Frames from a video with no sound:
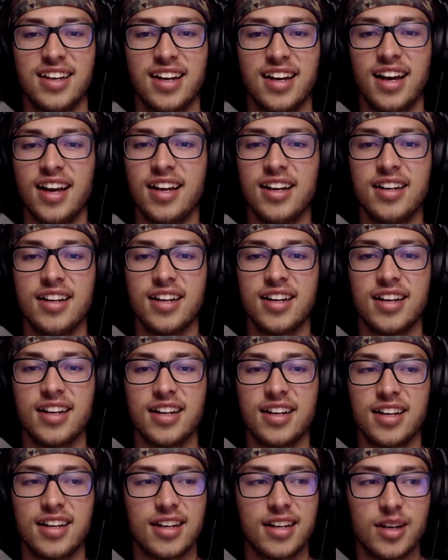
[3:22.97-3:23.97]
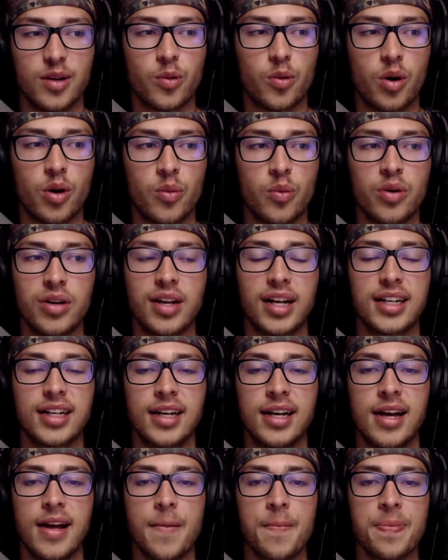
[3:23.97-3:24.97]
And, well, like,
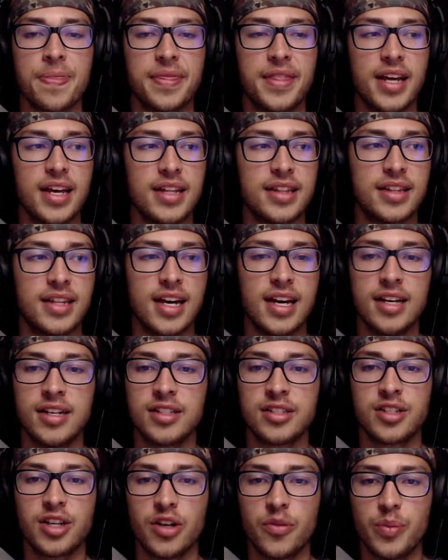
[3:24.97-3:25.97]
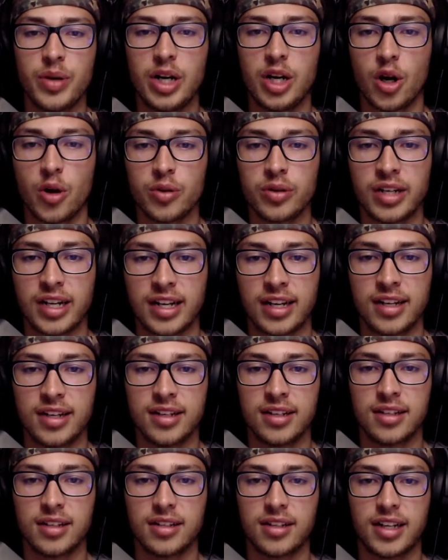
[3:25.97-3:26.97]
that is going to be lonely.
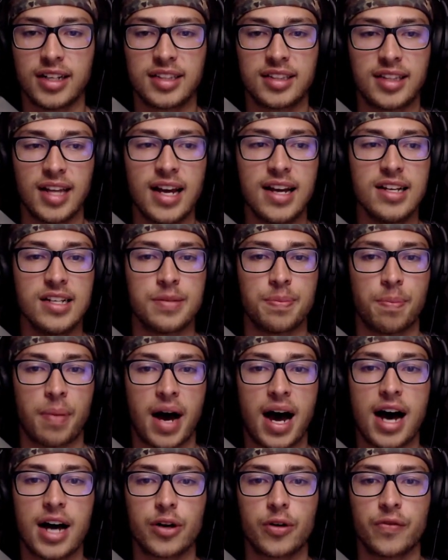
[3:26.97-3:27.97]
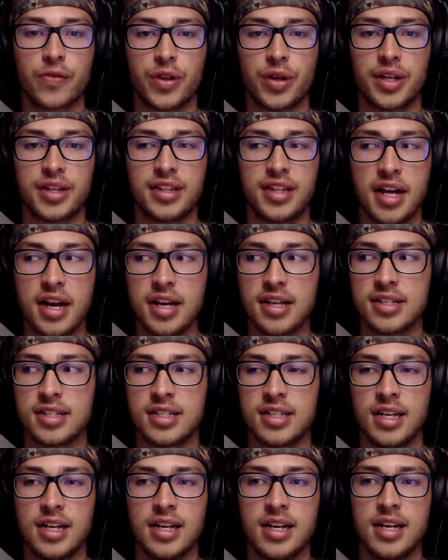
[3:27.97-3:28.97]
Like, that is part of the,
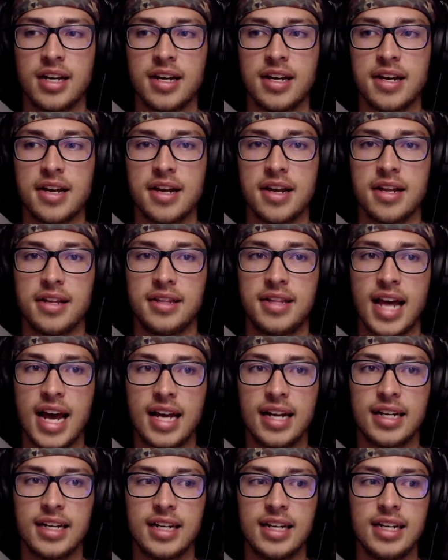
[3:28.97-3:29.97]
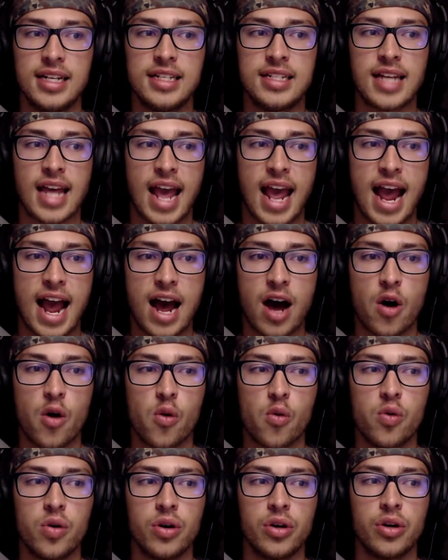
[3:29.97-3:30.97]
that is
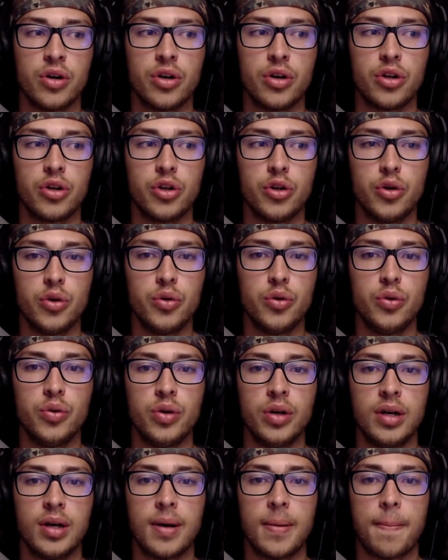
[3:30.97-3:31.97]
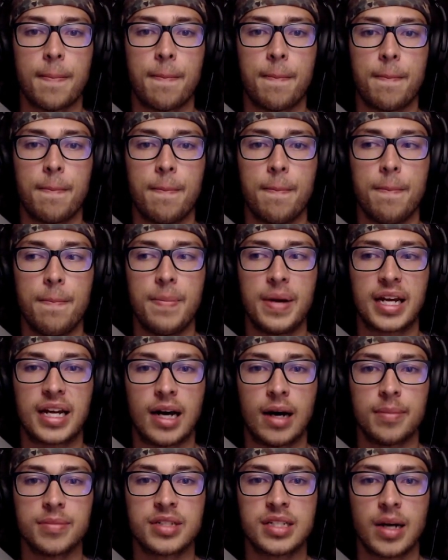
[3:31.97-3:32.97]
how you
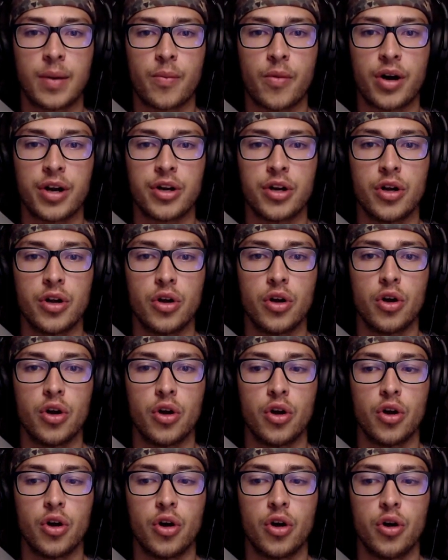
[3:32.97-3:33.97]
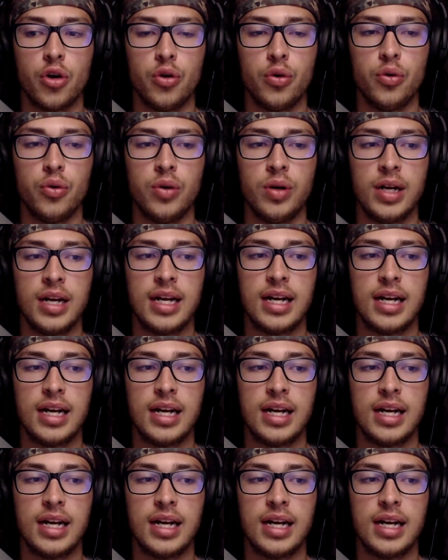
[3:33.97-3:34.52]
become someone who